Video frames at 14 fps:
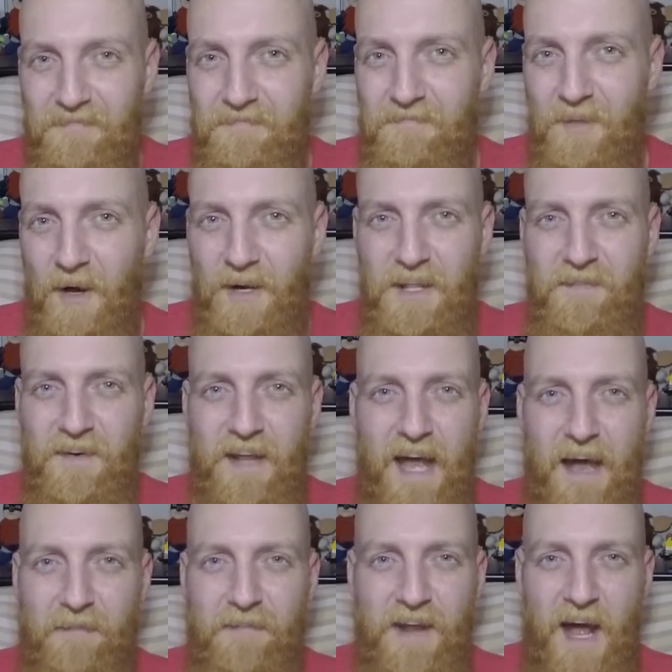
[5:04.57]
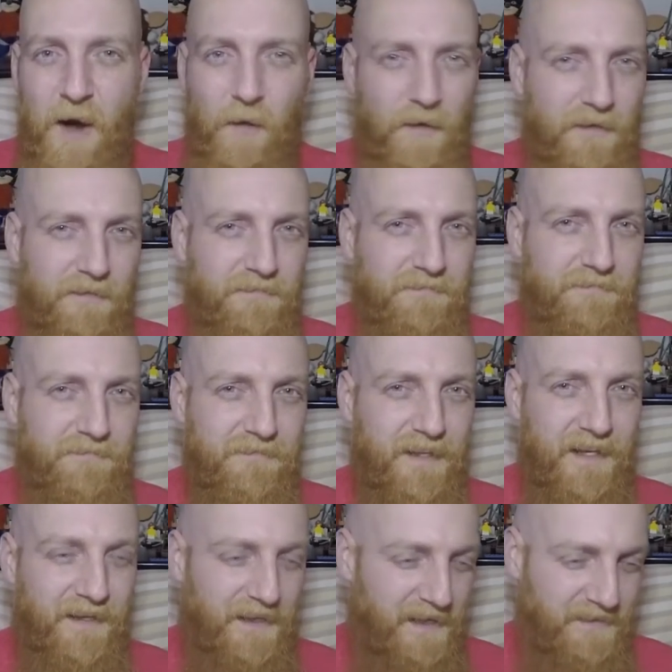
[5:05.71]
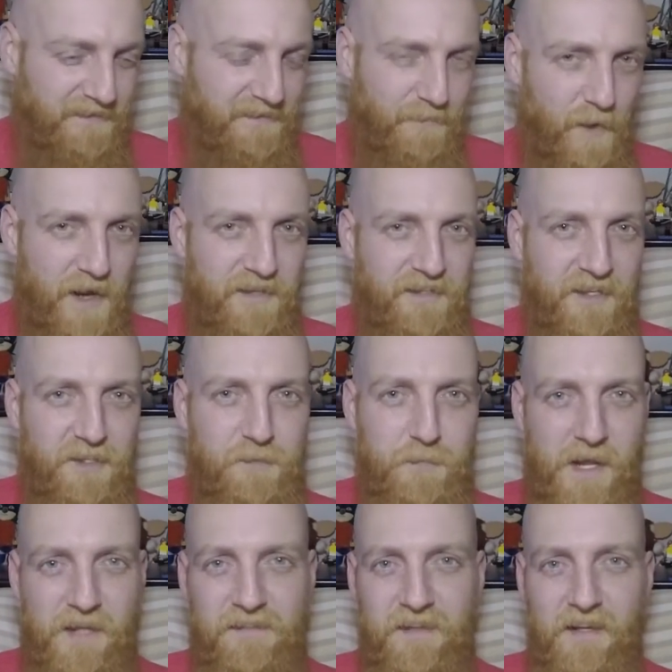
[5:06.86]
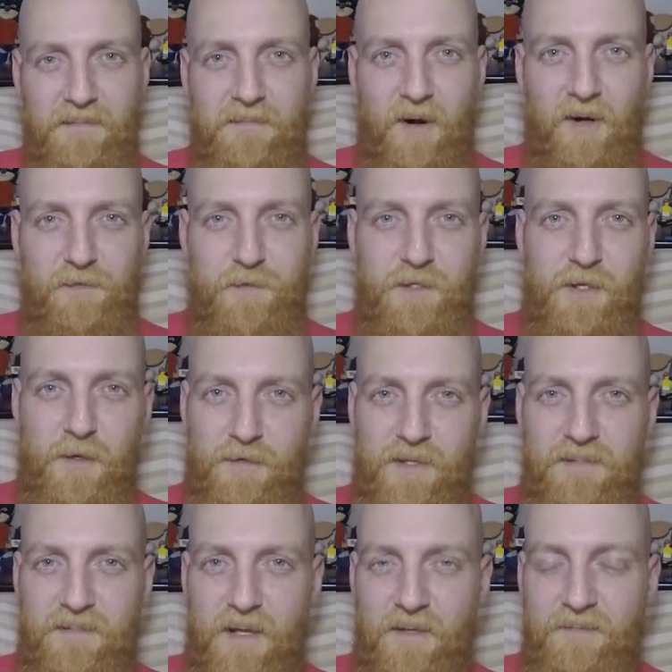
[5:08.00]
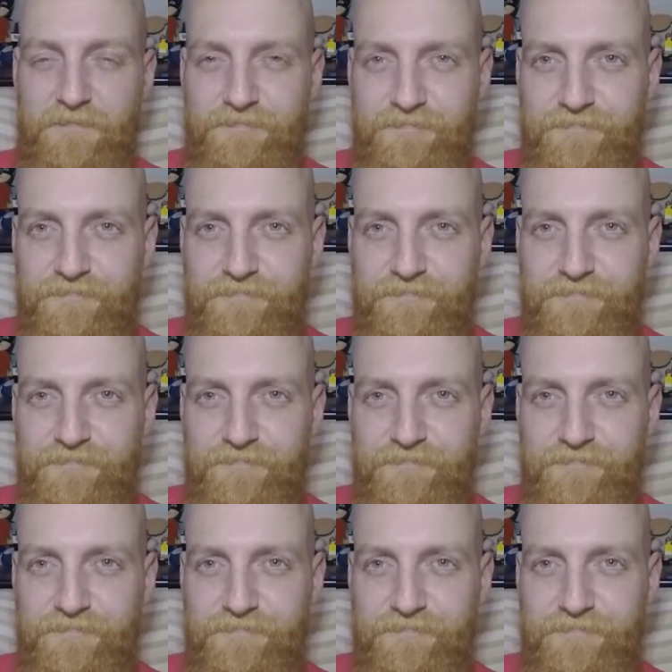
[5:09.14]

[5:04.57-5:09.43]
Not even half an hour, like at racing speeds that cars would go these days.